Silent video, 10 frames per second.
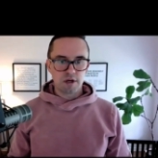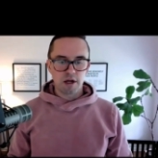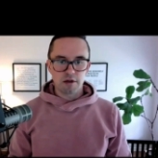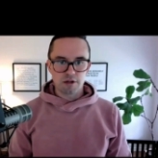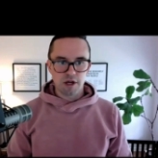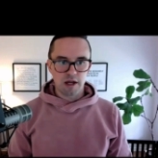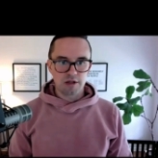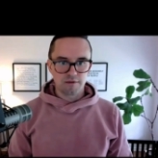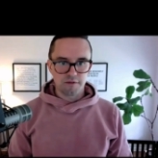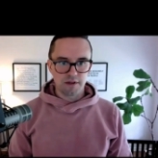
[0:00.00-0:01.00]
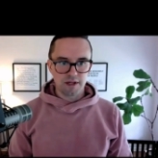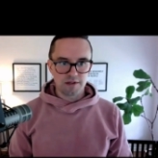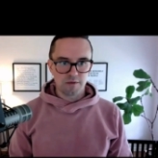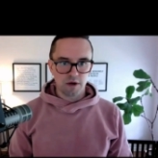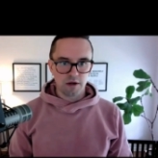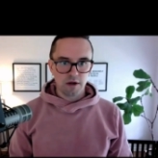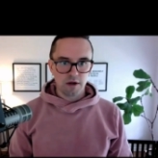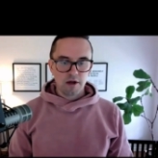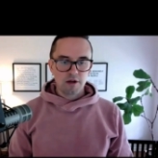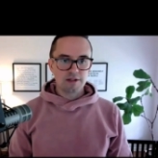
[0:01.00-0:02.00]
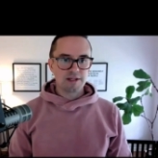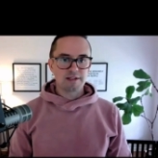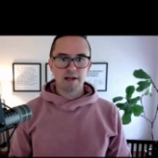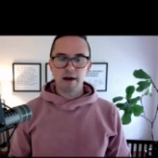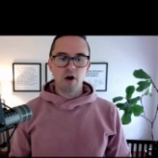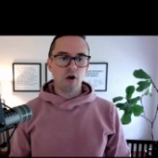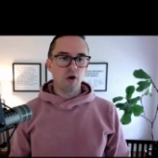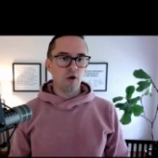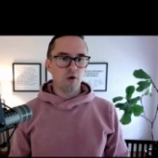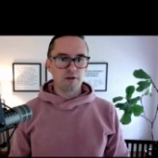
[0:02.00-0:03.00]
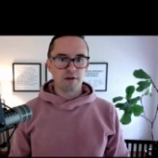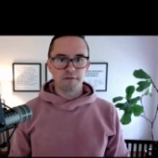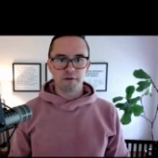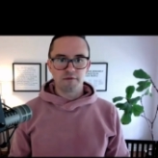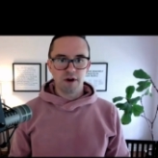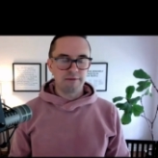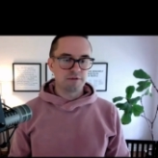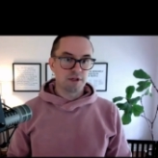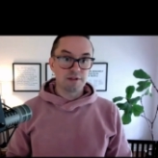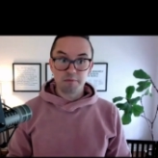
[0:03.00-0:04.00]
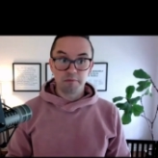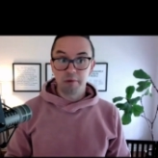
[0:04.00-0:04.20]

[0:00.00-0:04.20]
color change for this one, you can see it's got a whole different vibe just